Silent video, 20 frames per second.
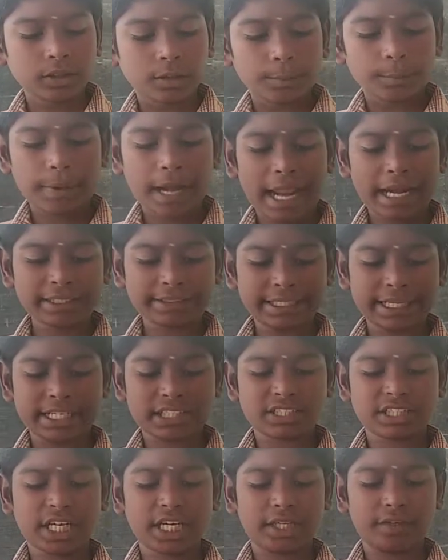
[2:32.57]

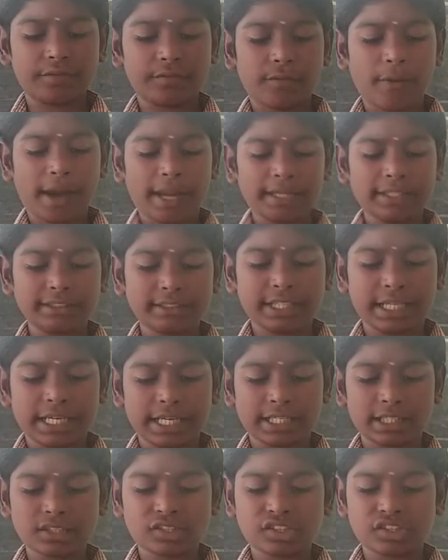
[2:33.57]
plantation, while
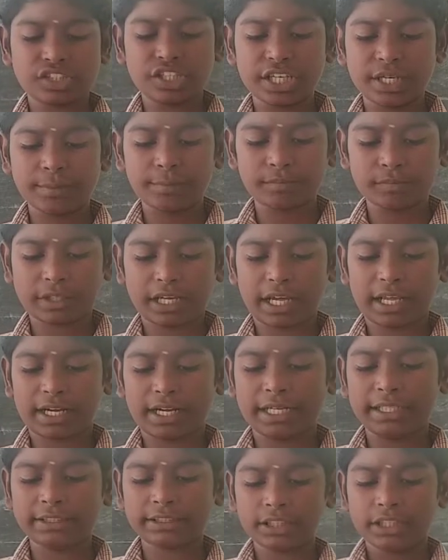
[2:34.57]
the steam
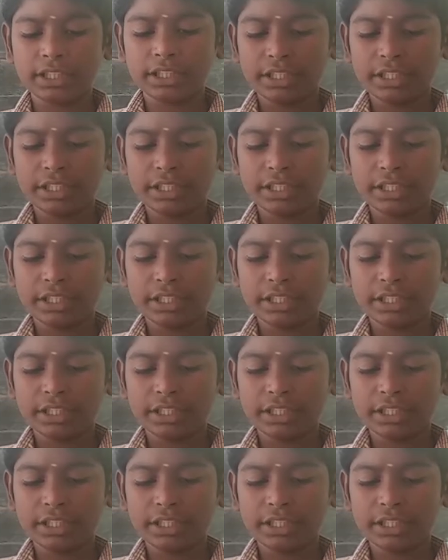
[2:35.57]
curled